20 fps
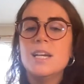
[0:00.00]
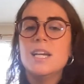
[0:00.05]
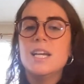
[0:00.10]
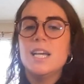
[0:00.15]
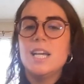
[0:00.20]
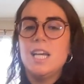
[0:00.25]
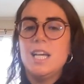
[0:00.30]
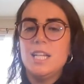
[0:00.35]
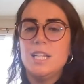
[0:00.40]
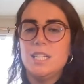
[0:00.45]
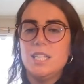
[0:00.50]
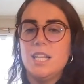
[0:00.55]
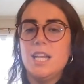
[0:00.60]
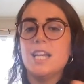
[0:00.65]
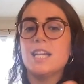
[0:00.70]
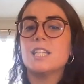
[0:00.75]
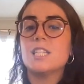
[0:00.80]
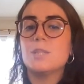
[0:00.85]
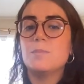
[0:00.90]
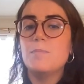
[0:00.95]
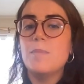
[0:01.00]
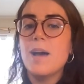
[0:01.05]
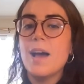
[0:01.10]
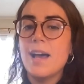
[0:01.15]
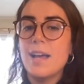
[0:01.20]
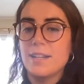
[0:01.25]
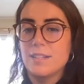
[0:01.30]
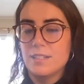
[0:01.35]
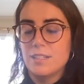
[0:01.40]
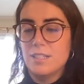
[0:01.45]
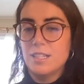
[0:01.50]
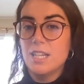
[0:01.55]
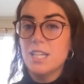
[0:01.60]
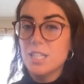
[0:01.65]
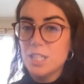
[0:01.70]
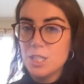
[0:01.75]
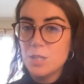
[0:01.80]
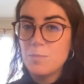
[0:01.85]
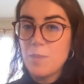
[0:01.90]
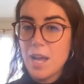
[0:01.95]
and expand
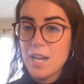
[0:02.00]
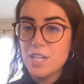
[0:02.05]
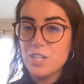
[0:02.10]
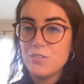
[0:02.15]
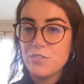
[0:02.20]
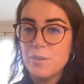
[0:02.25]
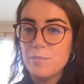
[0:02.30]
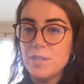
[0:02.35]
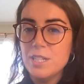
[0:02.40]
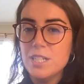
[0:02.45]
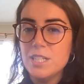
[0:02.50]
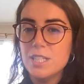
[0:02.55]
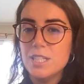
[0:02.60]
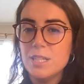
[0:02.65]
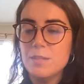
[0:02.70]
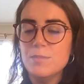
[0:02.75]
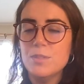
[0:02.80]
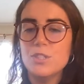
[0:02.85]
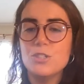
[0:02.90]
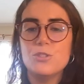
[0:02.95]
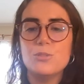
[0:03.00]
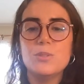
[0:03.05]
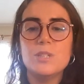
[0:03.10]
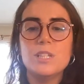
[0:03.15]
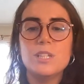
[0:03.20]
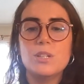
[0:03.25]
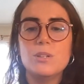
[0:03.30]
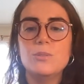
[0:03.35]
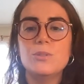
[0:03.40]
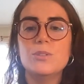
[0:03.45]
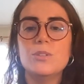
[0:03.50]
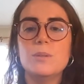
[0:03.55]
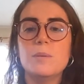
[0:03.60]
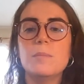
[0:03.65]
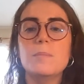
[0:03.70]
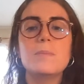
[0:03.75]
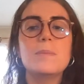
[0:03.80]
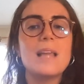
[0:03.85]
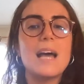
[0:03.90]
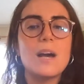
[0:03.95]
Spanish feminisms to include
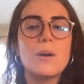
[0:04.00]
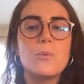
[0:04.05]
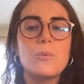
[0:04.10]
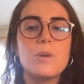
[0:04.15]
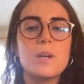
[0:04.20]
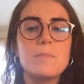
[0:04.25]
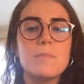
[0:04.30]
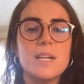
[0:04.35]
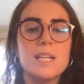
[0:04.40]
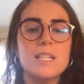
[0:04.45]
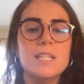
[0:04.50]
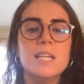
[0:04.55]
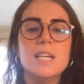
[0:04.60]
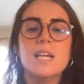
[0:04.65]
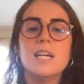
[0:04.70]
Black women